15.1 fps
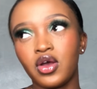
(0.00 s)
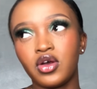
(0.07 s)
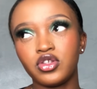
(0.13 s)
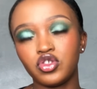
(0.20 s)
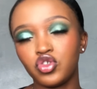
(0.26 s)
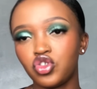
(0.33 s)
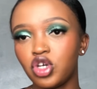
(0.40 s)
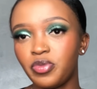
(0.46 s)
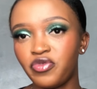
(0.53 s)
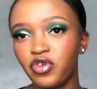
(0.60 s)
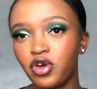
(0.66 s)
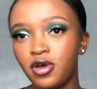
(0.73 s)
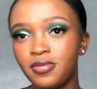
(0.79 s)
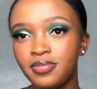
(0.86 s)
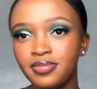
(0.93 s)
to shop
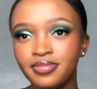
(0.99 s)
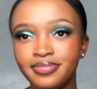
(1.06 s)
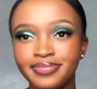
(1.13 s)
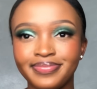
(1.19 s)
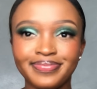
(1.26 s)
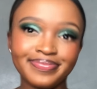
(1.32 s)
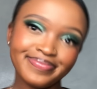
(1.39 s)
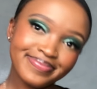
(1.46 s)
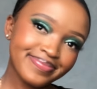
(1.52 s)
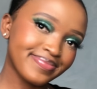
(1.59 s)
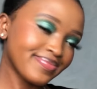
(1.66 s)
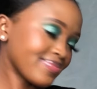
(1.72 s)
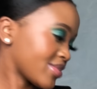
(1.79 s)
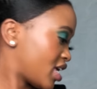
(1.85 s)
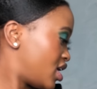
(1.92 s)
from.
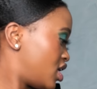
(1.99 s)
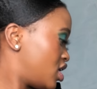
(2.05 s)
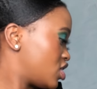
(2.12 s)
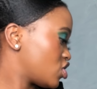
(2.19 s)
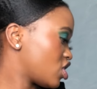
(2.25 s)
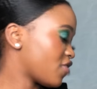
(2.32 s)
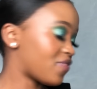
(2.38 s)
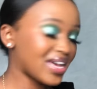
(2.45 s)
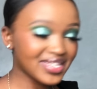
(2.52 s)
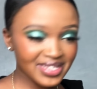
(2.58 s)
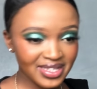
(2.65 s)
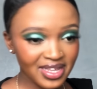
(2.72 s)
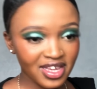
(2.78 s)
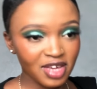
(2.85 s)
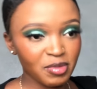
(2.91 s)
So the first
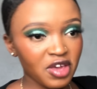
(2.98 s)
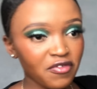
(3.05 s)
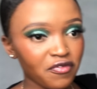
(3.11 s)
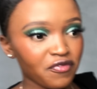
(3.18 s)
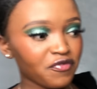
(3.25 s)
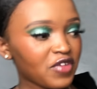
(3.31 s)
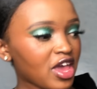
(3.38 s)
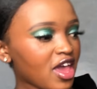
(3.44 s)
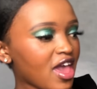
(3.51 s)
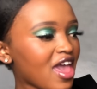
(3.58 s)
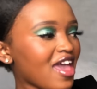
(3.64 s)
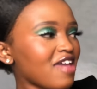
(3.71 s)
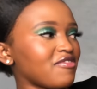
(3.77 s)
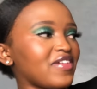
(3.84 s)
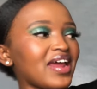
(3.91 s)
thing, my
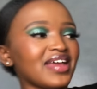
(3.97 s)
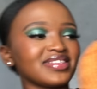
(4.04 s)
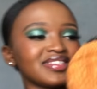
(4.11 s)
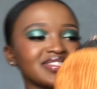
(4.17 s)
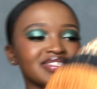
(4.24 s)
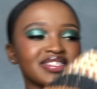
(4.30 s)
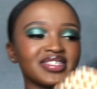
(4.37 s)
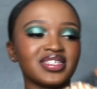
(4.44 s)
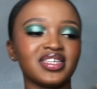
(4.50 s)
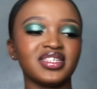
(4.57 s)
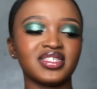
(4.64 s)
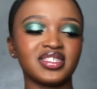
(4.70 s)
favorite, is